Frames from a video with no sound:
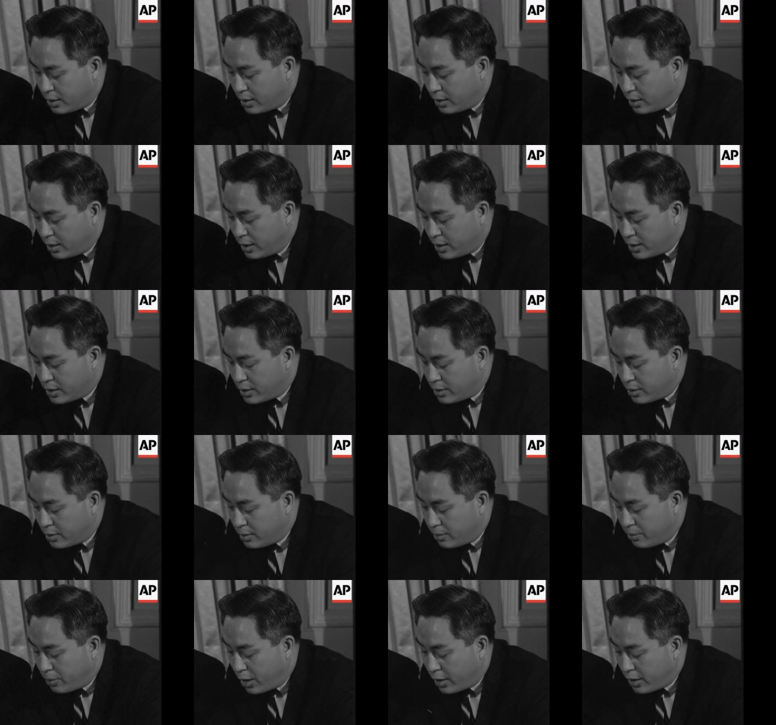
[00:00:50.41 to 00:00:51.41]
is
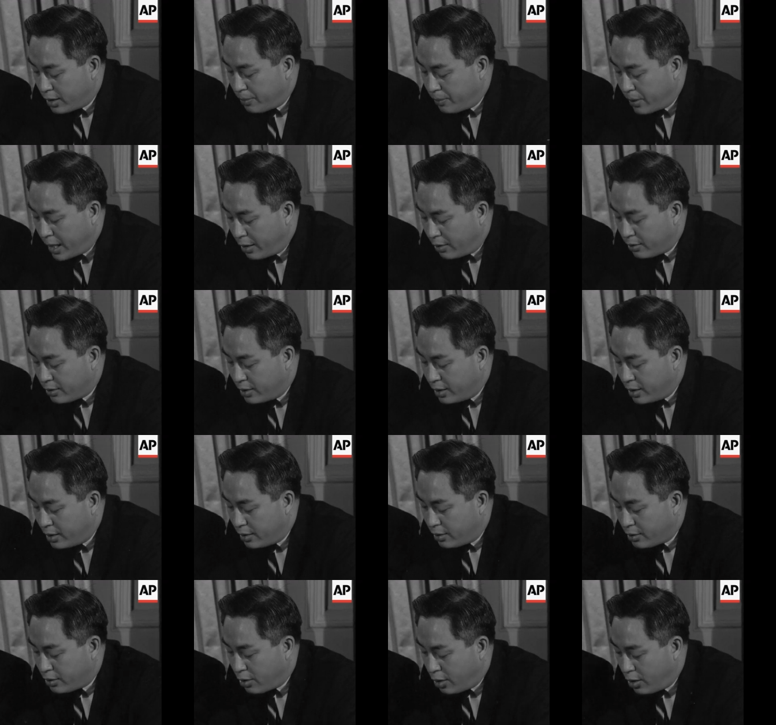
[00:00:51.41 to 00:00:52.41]
brought about in the
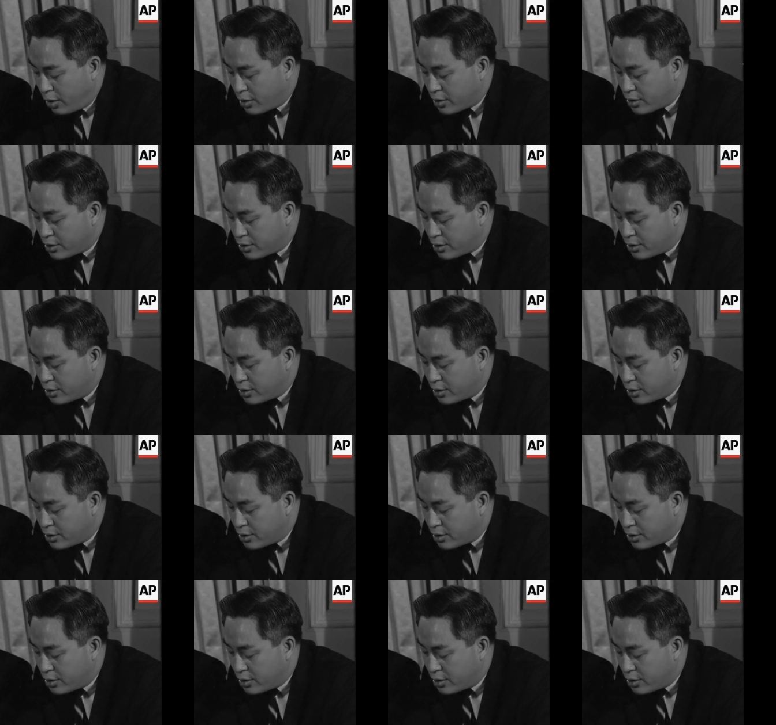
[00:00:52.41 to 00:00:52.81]
talks,